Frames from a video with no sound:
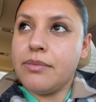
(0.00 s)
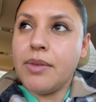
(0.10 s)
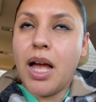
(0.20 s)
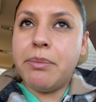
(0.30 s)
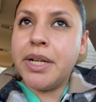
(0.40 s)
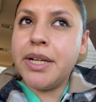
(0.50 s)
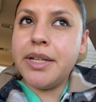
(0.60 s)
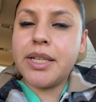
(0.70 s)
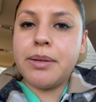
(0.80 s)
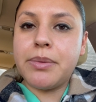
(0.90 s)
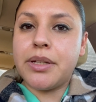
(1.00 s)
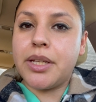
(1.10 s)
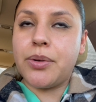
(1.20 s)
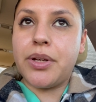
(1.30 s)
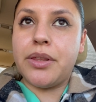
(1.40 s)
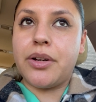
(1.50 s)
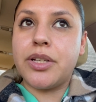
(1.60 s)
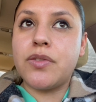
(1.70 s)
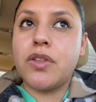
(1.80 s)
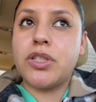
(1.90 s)
I'm not gonna keep the needle in there.
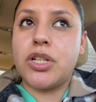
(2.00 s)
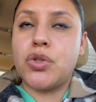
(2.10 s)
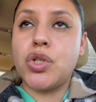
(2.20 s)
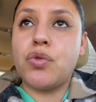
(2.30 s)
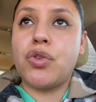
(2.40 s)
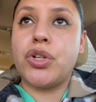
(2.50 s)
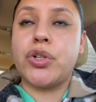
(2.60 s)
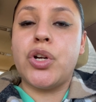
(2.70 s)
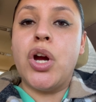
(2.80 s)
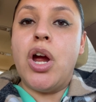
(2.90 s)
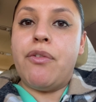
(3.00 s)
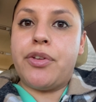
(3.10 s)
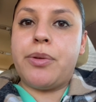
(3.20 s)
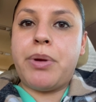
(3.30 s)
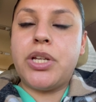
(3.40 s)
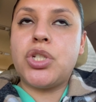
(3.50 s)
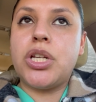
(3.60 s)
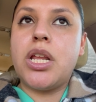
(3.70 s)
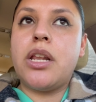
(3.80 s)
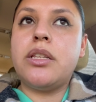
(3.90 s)
It's dangerous for the
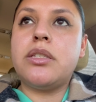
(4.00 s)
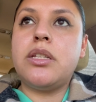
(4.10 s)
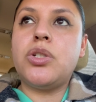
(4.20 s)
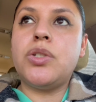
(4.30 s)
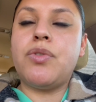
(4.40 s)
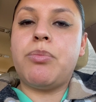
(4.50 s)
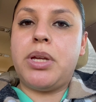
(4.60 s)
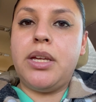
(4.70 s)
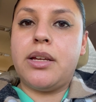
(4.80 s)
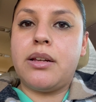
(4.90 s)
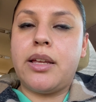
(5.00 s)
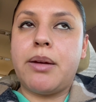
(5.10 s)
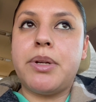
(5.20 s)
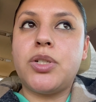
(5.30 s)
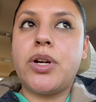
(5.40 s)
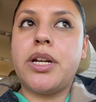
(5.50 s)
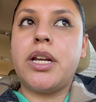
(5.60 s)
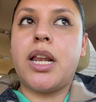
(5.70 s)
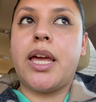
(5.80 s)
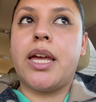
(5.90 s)
patient, and it's dangerous for me. Like, I'm not trying
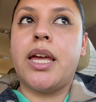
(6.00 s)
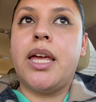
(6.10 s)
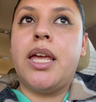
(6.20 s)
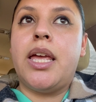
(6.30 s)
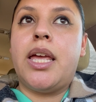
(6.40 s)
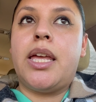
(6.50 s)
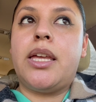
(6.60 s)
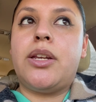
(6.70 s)
to, like, you